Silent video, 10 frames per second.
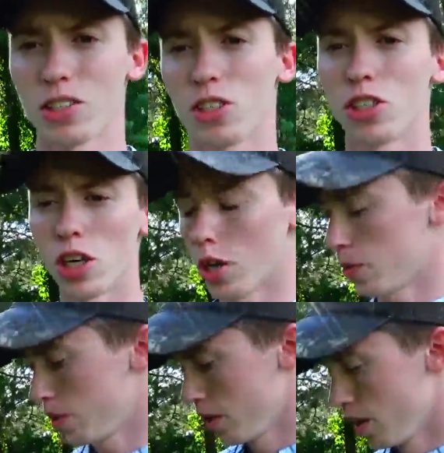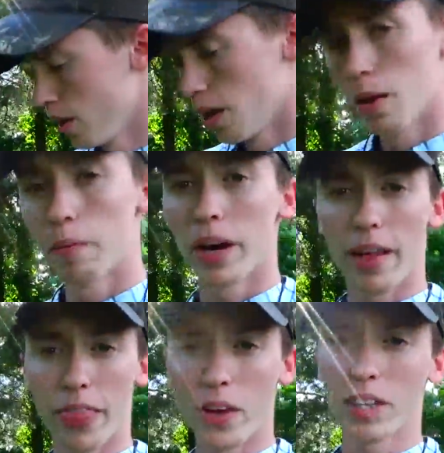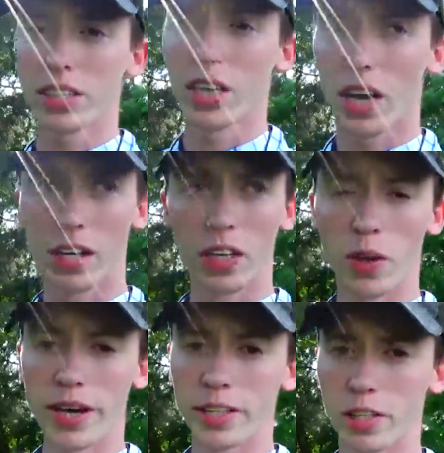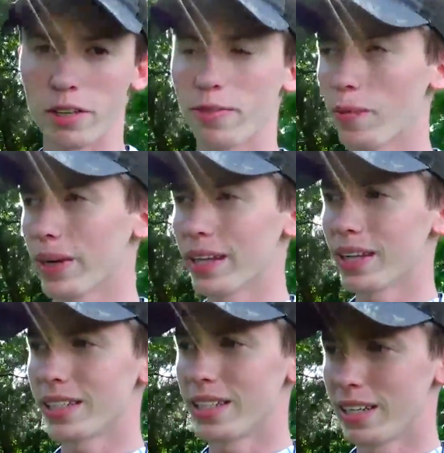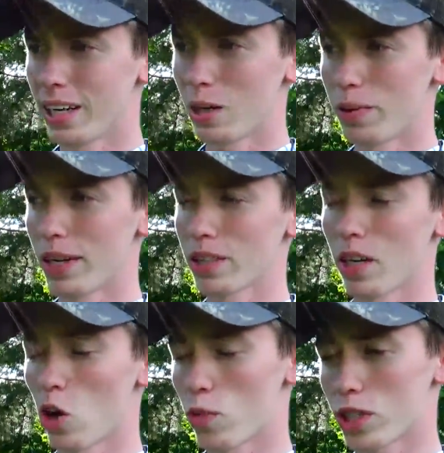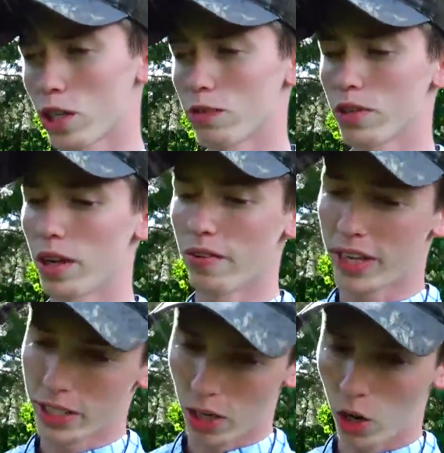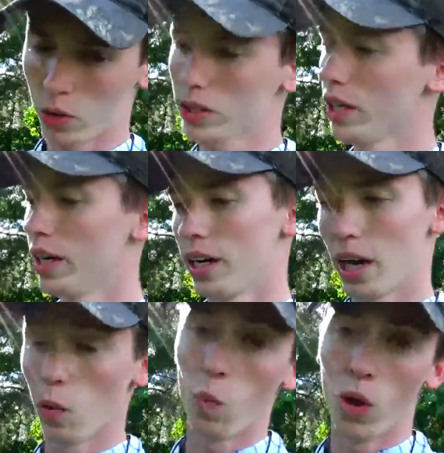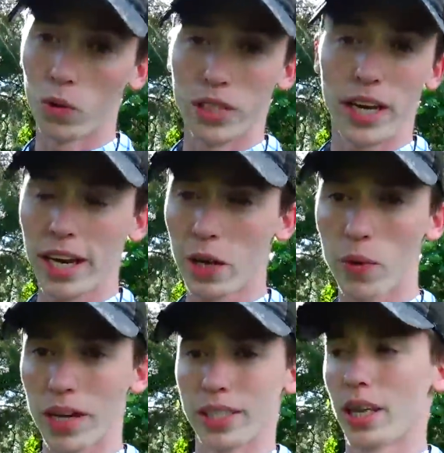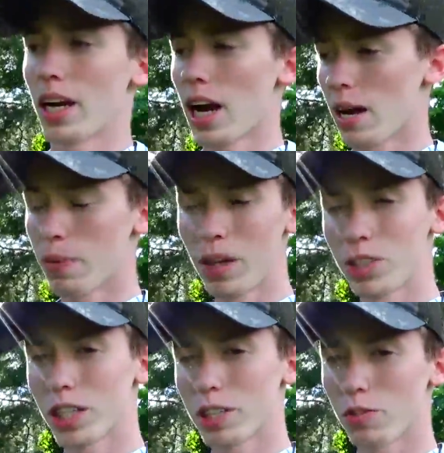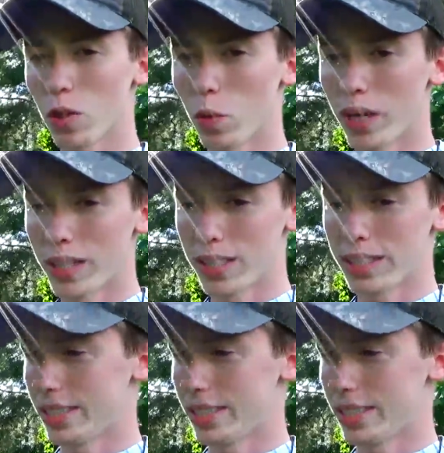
So, but I thought I'd go ahead and start filming this now because I know myself, and if I don't, I won't. Anyways, I apologize for the wind.